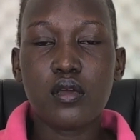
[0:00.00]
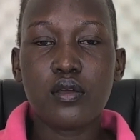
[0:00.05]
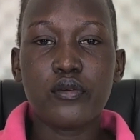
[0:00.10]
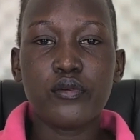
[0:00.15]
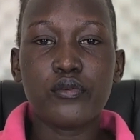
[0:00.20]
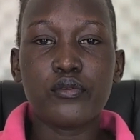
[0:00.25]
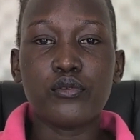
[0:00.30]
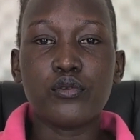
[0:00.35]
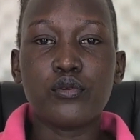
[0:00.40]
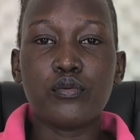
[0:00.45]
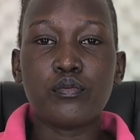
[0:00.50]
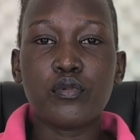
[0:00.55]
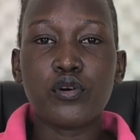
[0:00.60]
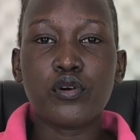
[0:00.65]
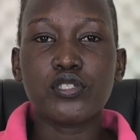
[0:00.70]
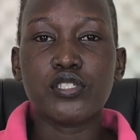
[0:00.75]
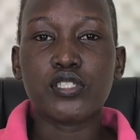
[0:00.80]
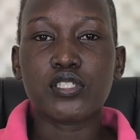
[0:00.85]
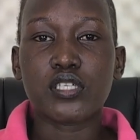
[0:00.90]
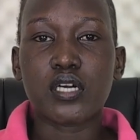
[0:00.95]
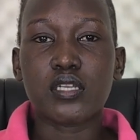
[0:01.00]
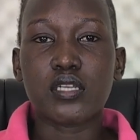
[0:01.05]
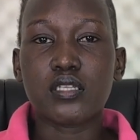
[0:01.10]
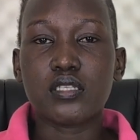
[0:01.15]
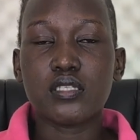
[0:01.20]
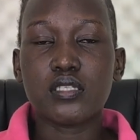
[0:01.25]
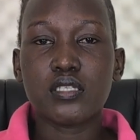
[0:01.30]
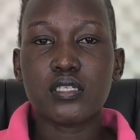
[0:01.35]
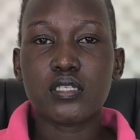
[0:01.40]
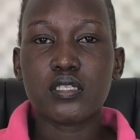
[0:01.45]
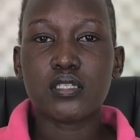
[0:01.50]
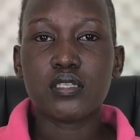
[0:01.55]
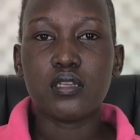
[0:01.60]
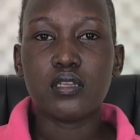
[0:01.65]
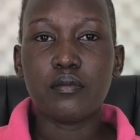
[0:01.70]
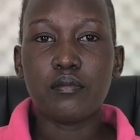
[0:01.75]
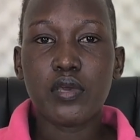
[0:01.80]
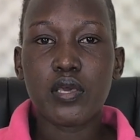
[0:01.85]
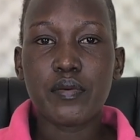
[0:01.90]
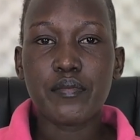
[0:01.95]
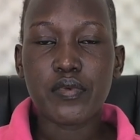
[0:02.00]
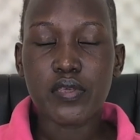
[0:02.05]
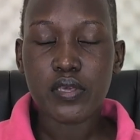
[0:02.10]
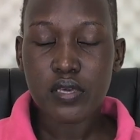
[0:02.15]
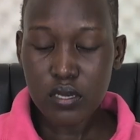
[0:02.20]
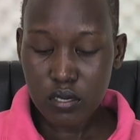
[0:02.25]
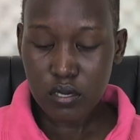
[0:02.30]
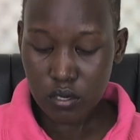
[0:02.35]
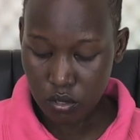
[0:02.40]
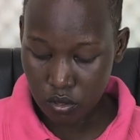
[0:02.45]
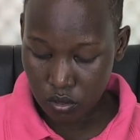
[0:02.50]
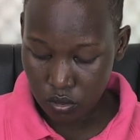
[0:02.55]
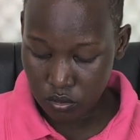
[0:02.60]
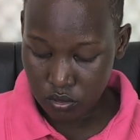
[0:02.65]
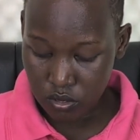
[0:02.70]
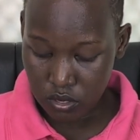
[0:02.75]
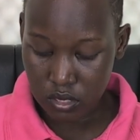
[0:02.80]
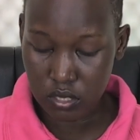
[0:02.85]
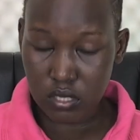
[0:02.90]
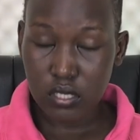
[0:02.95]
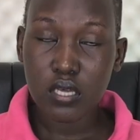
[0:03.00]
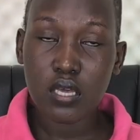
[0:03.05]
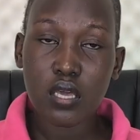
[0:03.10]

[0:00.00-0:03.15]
you monitored the baby closely.